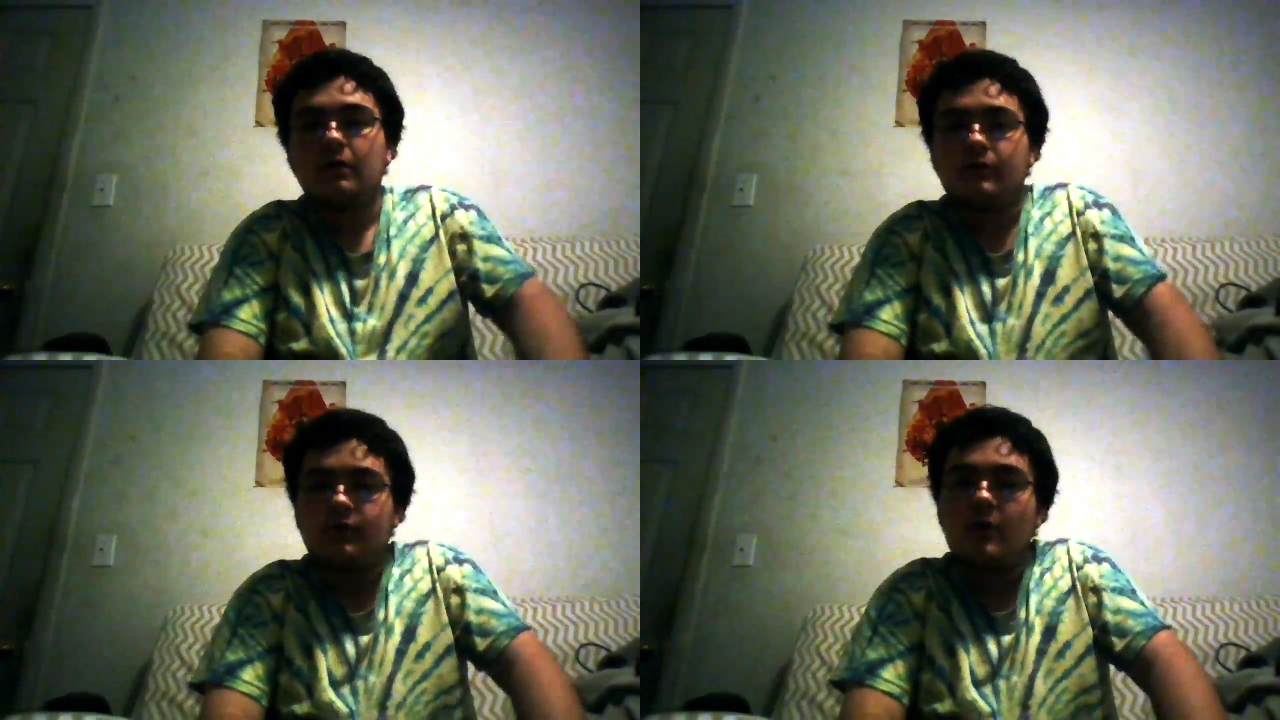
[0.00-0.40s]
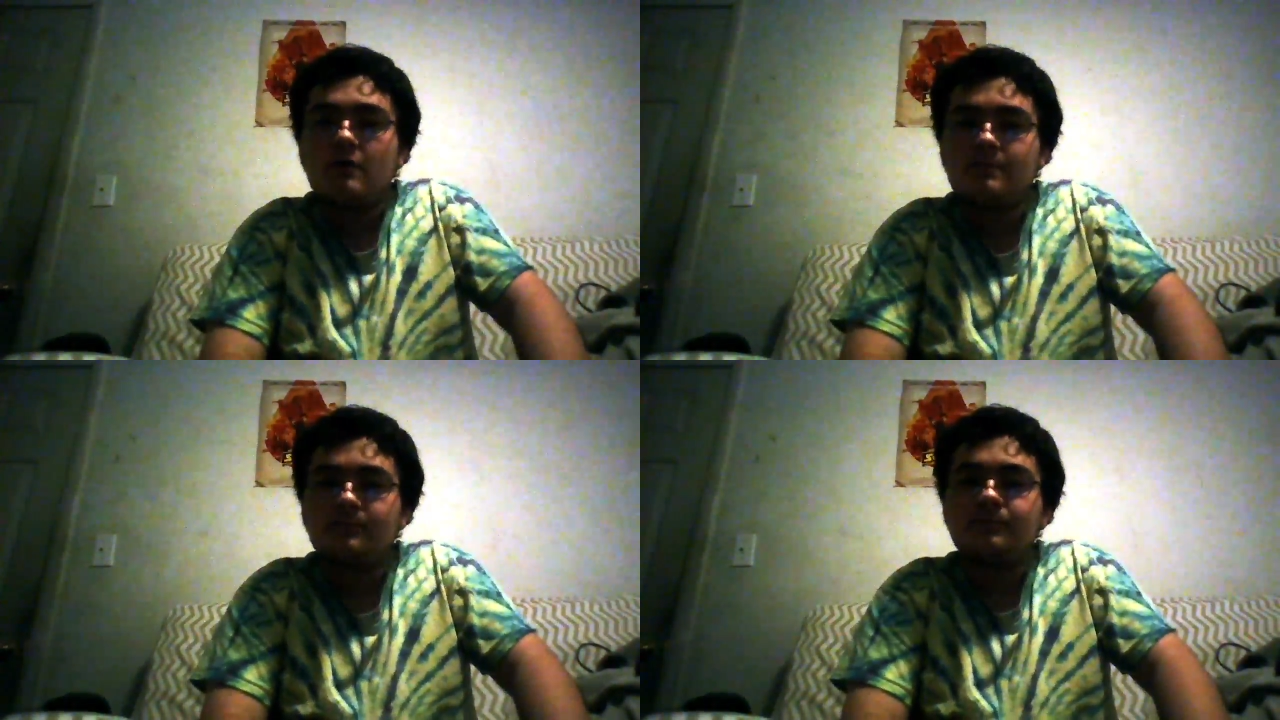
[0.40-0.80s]
So,
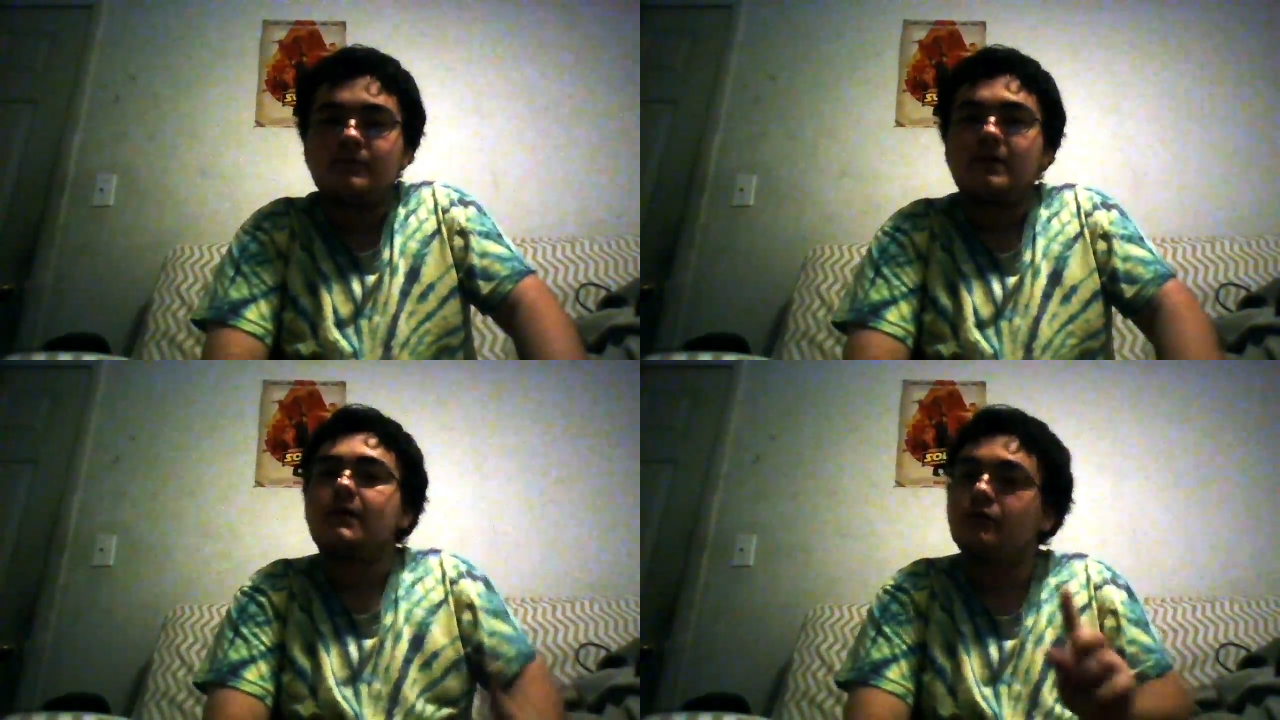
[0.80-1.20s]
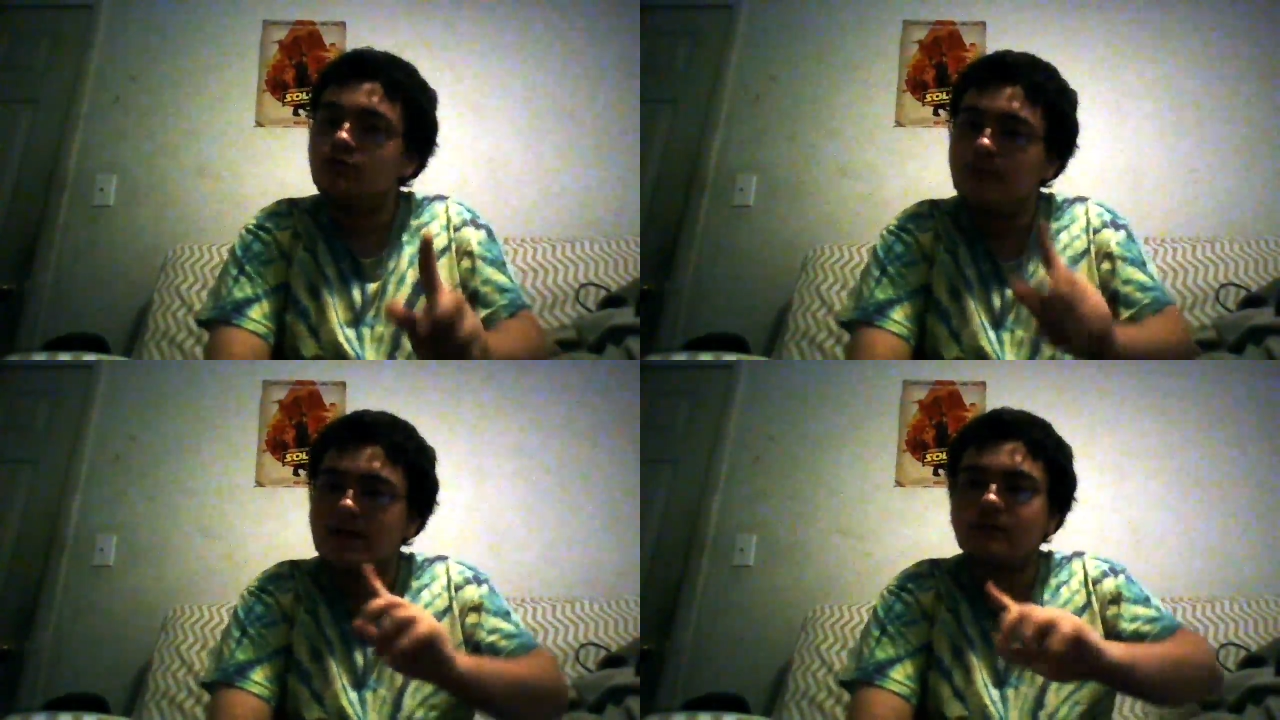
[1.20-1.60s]

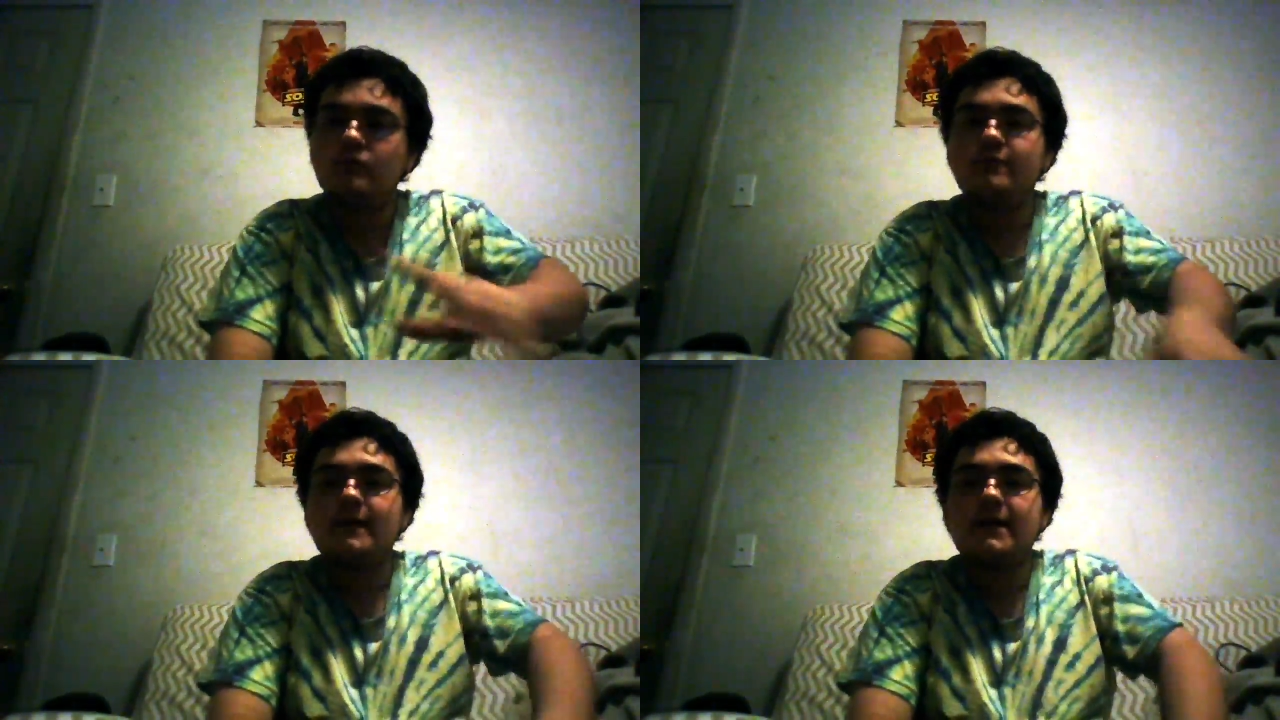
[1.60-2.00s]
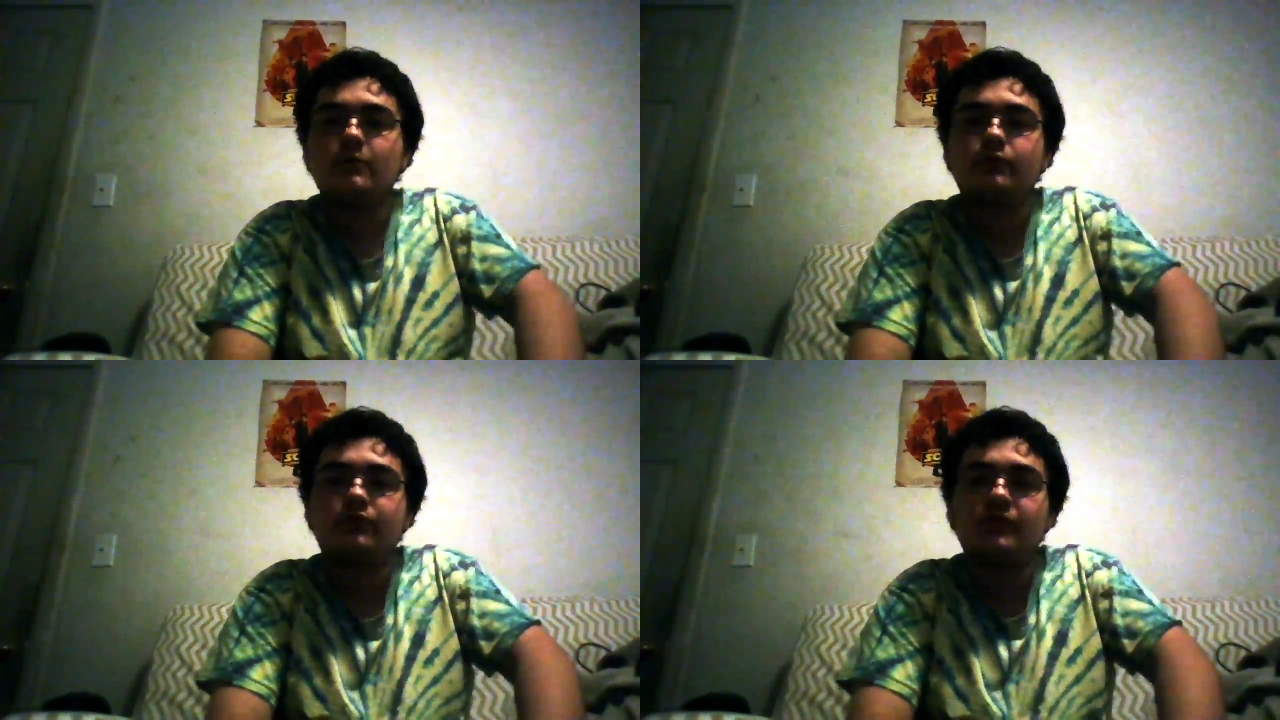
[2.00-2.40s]
expect new videos